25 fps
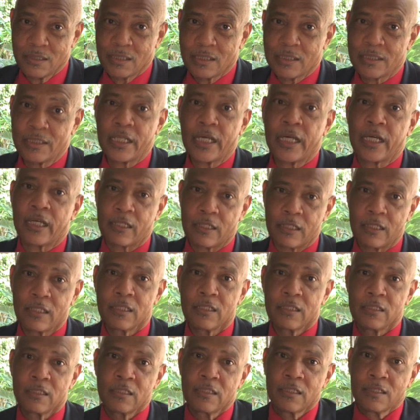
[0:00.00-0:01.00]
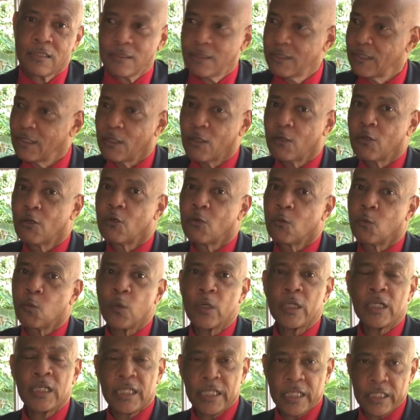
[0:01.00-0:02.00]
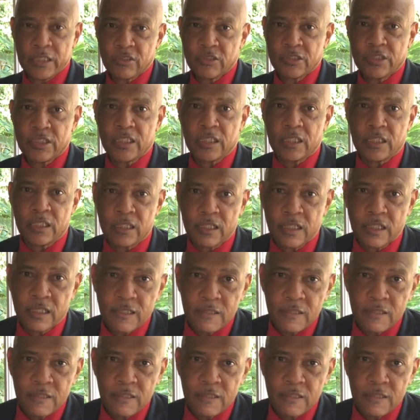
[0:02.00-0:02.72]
Now, one last thing.